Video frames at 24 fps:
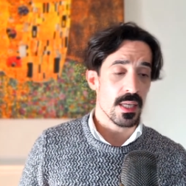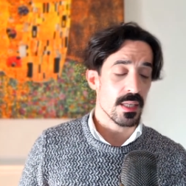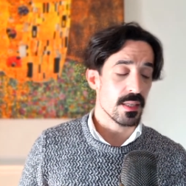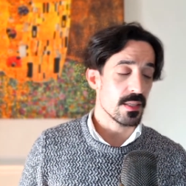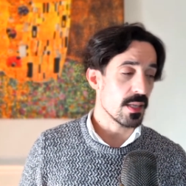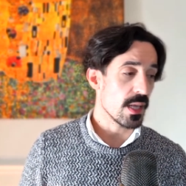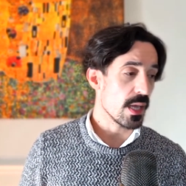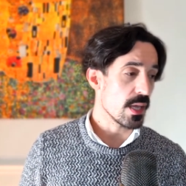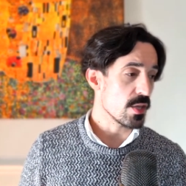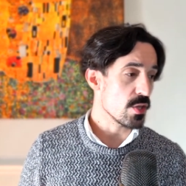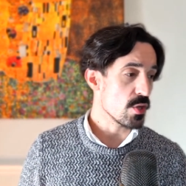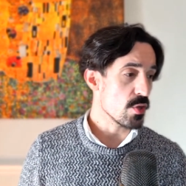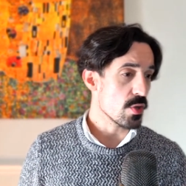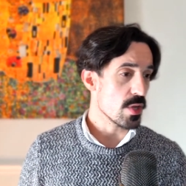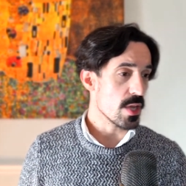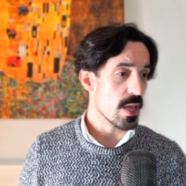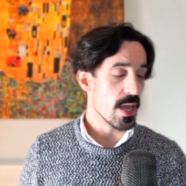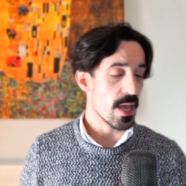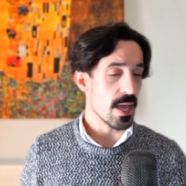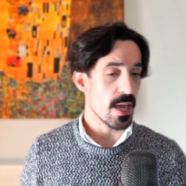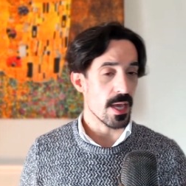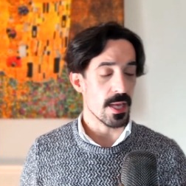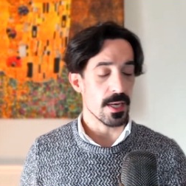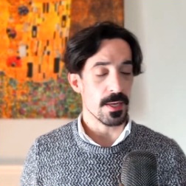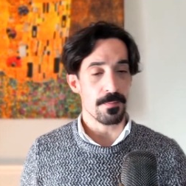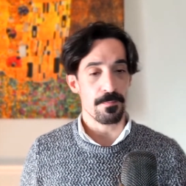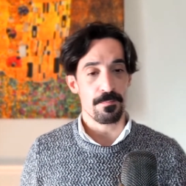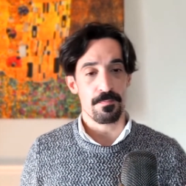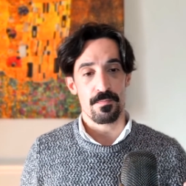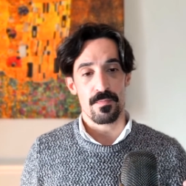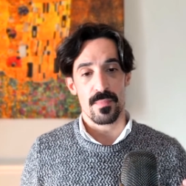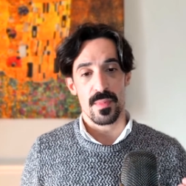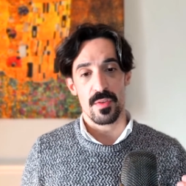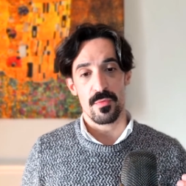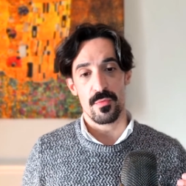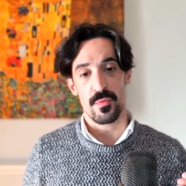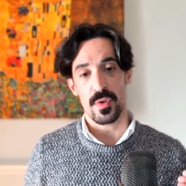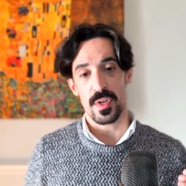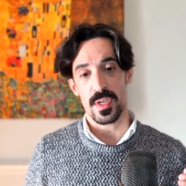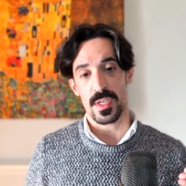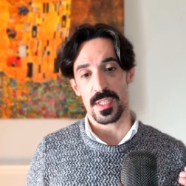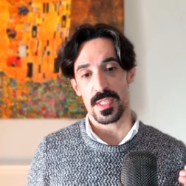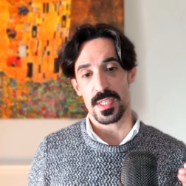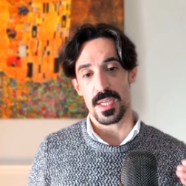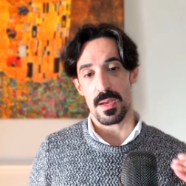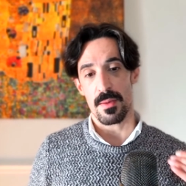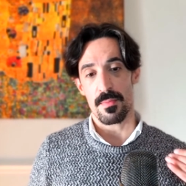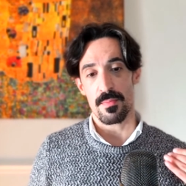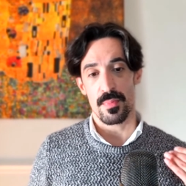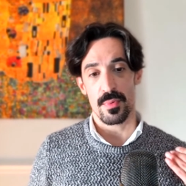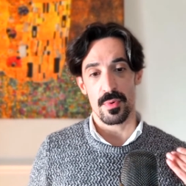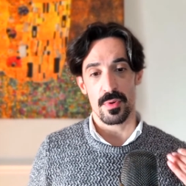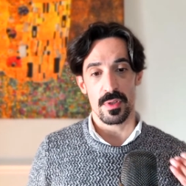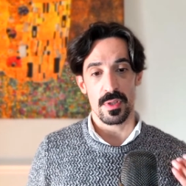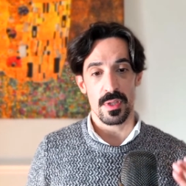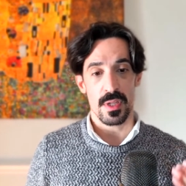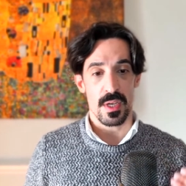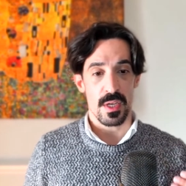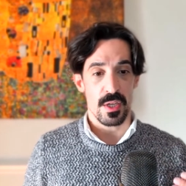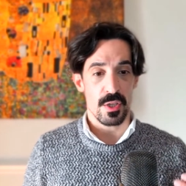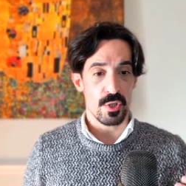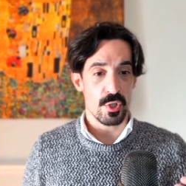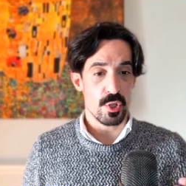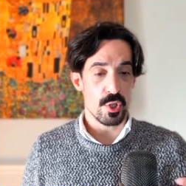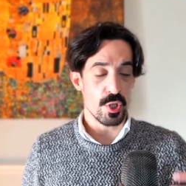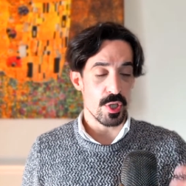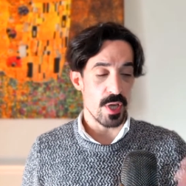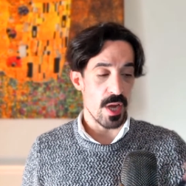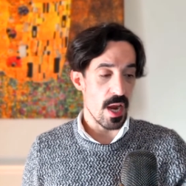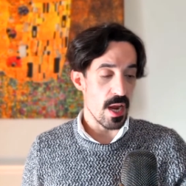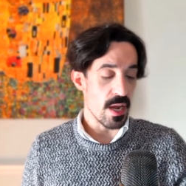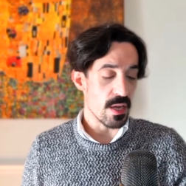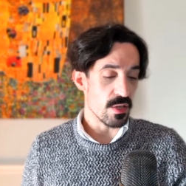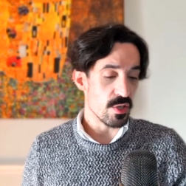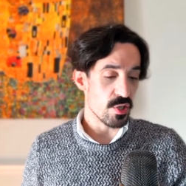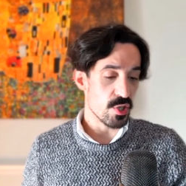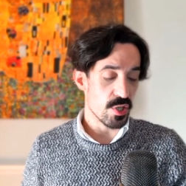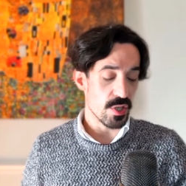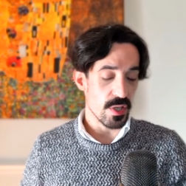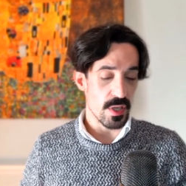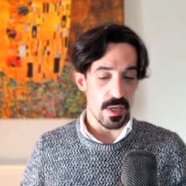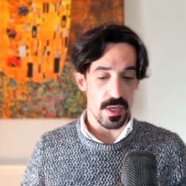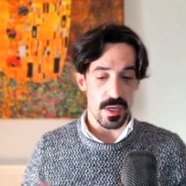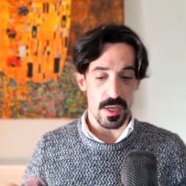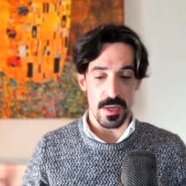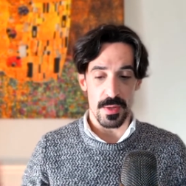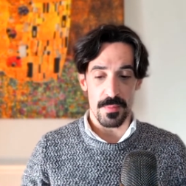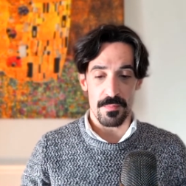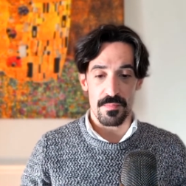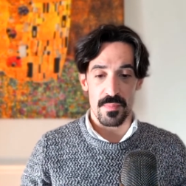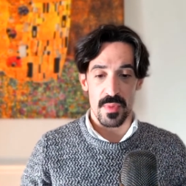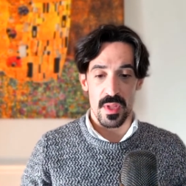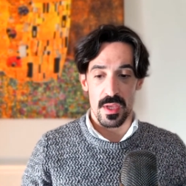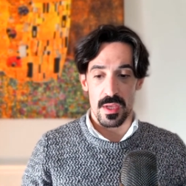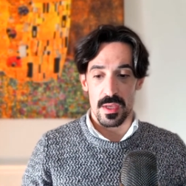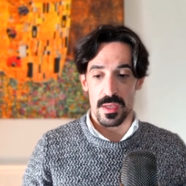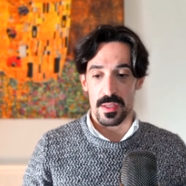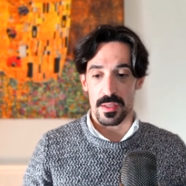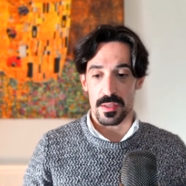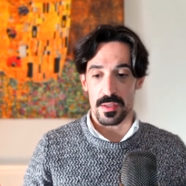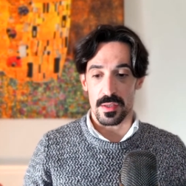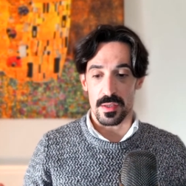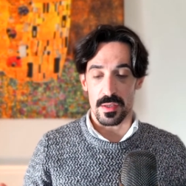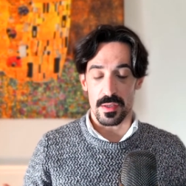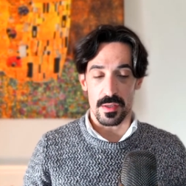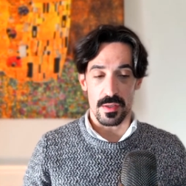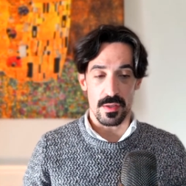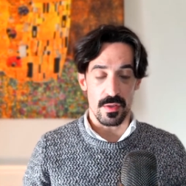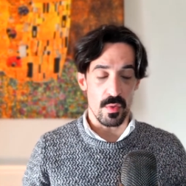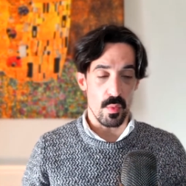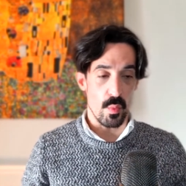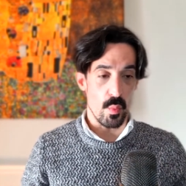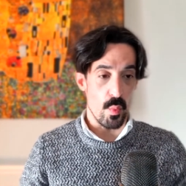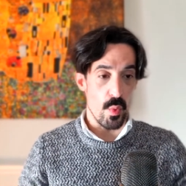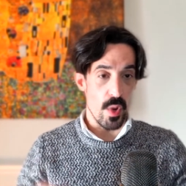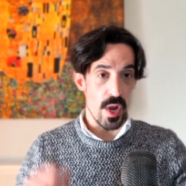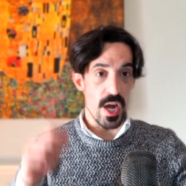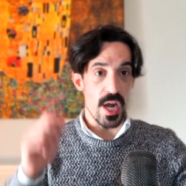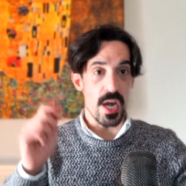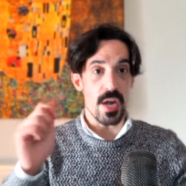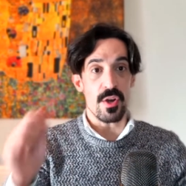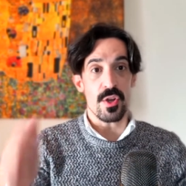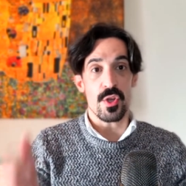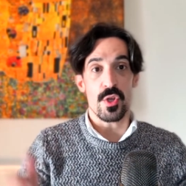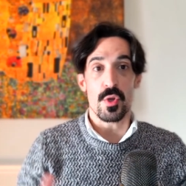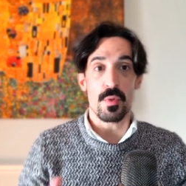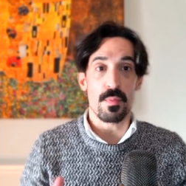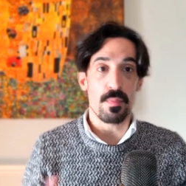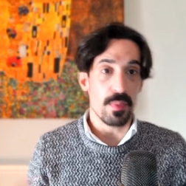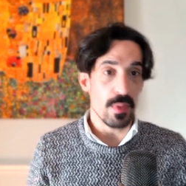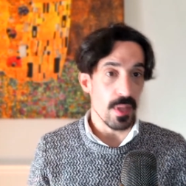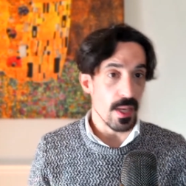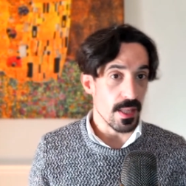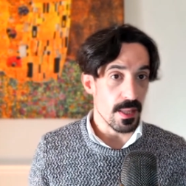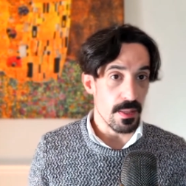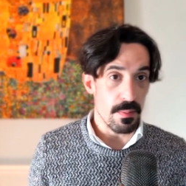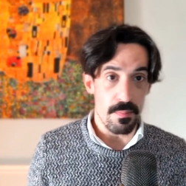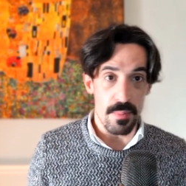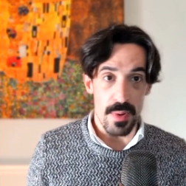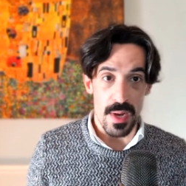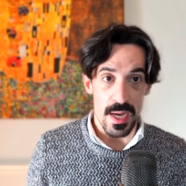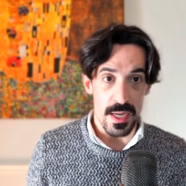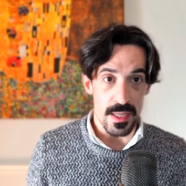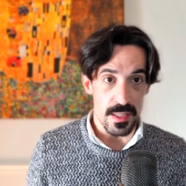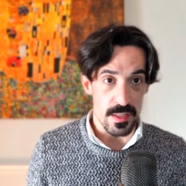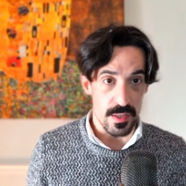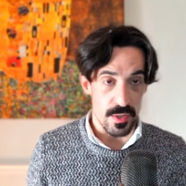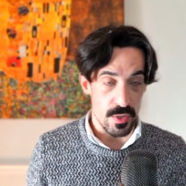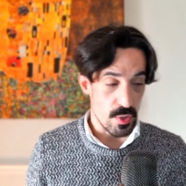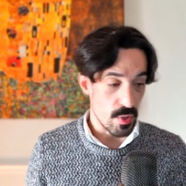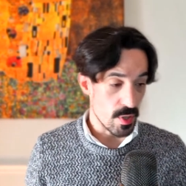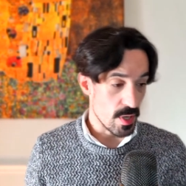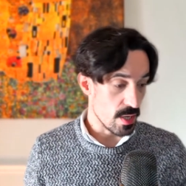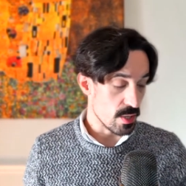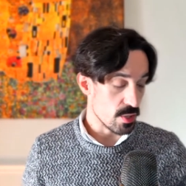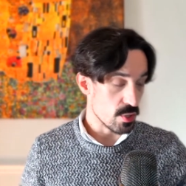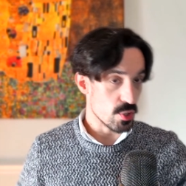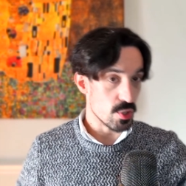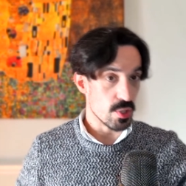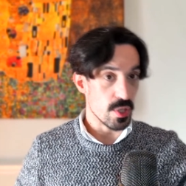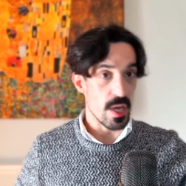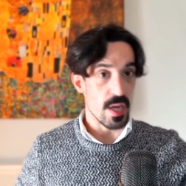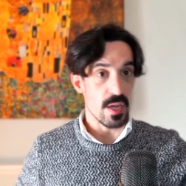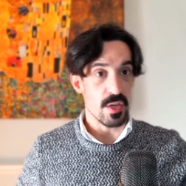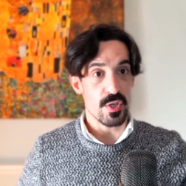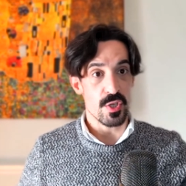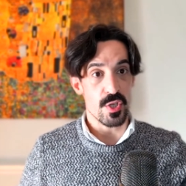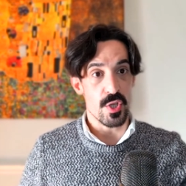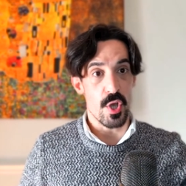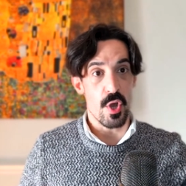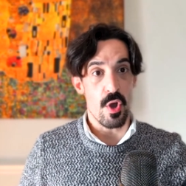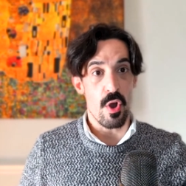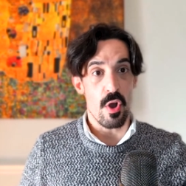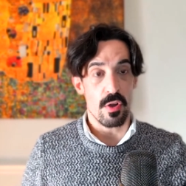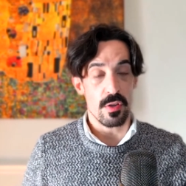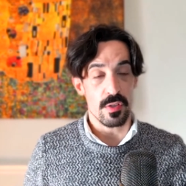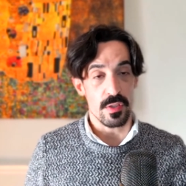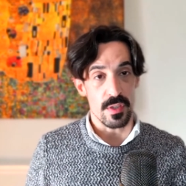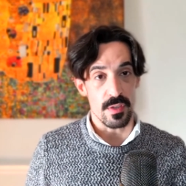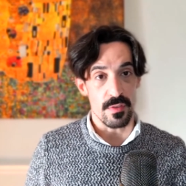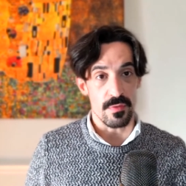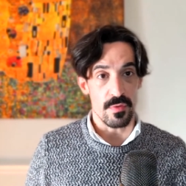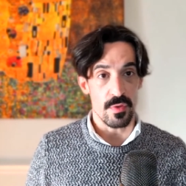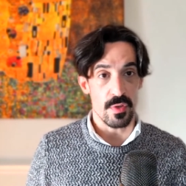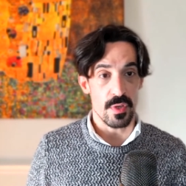Then you can, for example, change the where you play the pattern. You can change the octave.